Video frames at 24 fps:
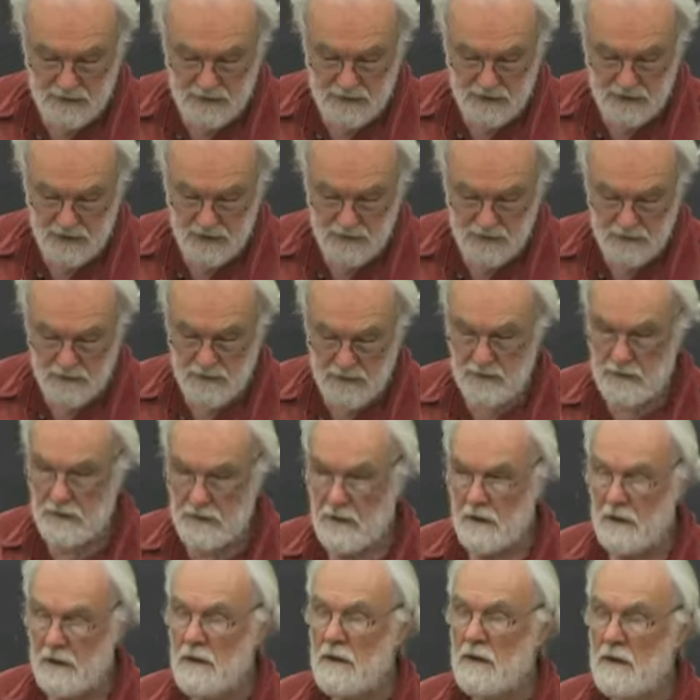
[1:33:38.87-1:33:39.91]
So
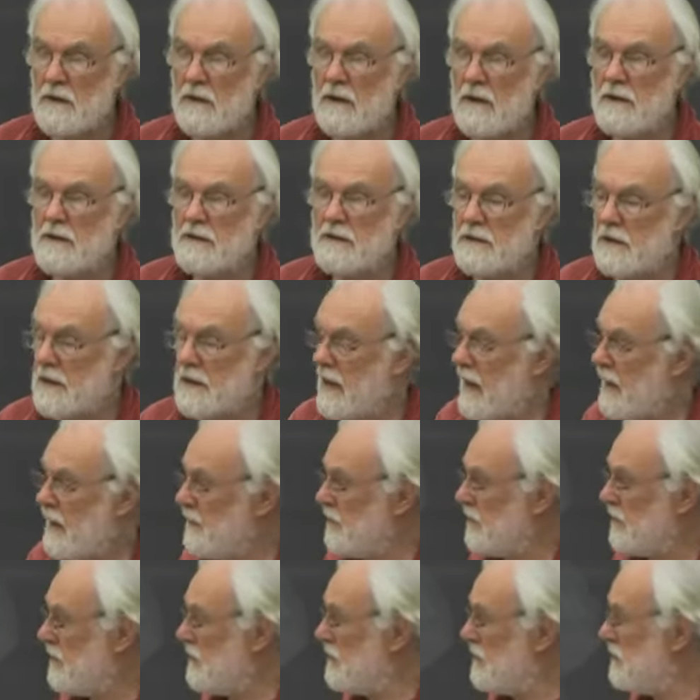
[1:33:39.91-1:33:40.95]
it is the
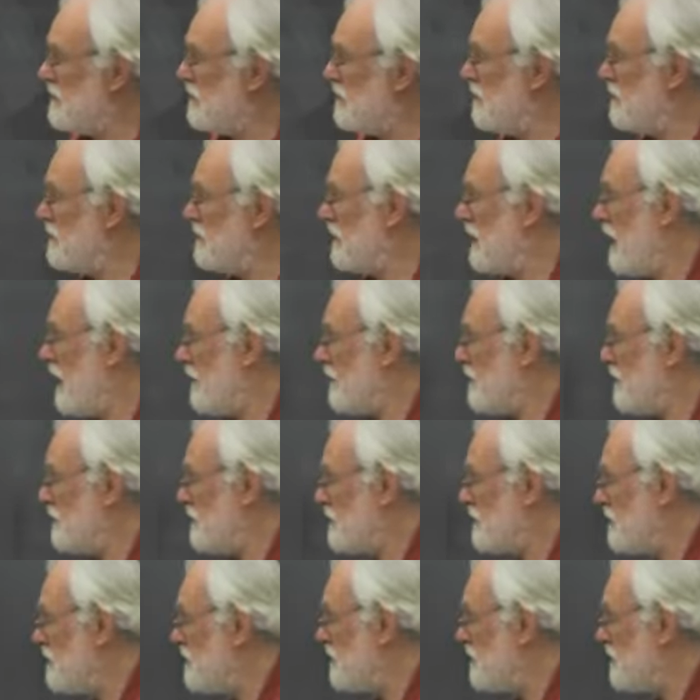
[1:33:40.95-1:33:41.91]
capitalist, it's capitalist